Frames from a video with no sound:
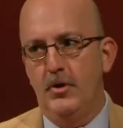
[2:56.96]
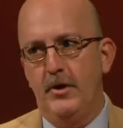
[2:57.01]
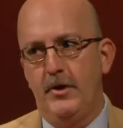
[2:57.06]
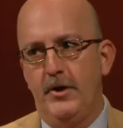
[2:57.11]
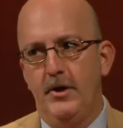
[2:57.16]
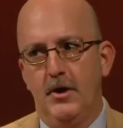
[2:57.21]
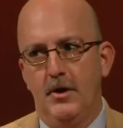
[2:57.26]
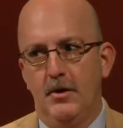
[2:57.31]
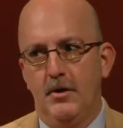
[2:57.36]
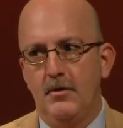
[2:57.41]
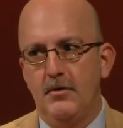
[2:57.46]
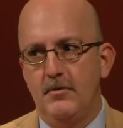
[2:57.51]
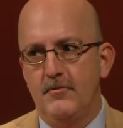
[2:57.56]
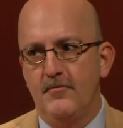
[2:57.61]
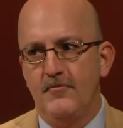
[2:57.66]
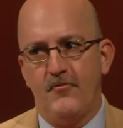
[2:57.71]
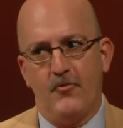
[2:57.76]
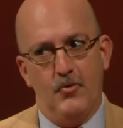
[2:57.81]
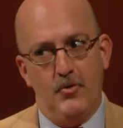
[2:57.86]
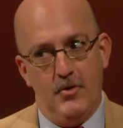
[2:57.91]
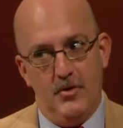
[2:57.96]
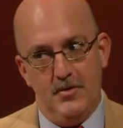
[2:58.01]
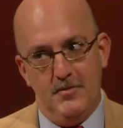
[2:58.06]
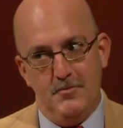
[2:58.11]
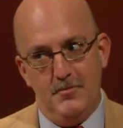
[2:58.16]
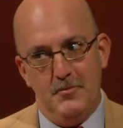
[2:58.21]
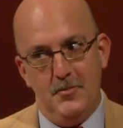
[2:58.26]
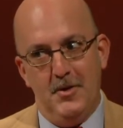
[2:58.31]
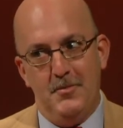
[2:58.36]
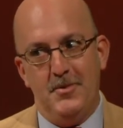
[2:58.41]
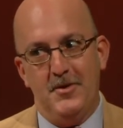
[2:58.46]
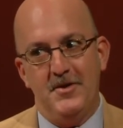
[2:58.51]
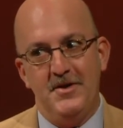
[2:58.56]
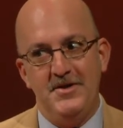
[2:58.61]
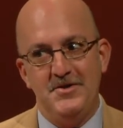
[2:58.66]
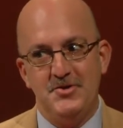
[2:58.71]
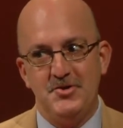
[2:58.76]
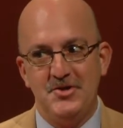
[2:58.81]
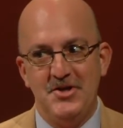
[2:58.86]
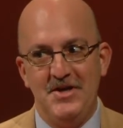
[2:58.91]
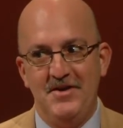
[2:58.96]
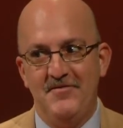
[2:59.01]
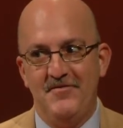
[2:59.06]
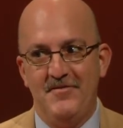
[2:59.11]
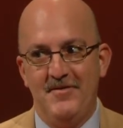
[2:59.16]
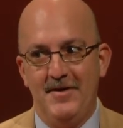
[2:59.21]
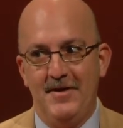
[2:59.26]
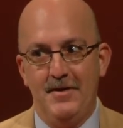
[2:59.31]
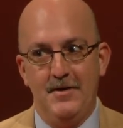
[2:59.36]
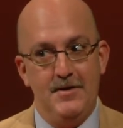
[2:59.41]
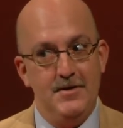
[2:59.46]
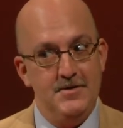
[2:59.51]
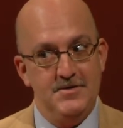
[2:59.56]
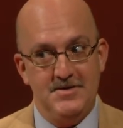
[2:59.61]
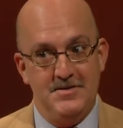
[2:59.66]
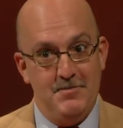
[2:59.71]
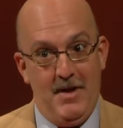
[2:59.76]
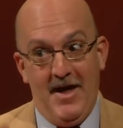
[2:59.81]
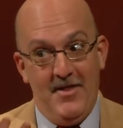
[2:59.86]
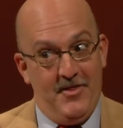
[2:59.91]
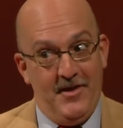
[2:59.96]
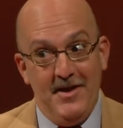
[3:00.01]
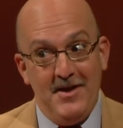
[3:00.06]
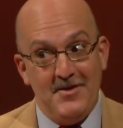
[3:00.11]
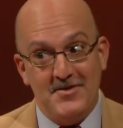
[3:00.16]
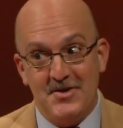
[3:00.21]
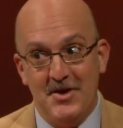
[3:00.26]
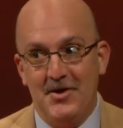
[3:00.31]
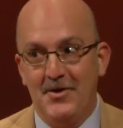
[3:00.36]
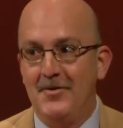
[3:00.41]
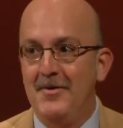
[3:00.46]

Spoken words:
young for a police chief, at least I think so.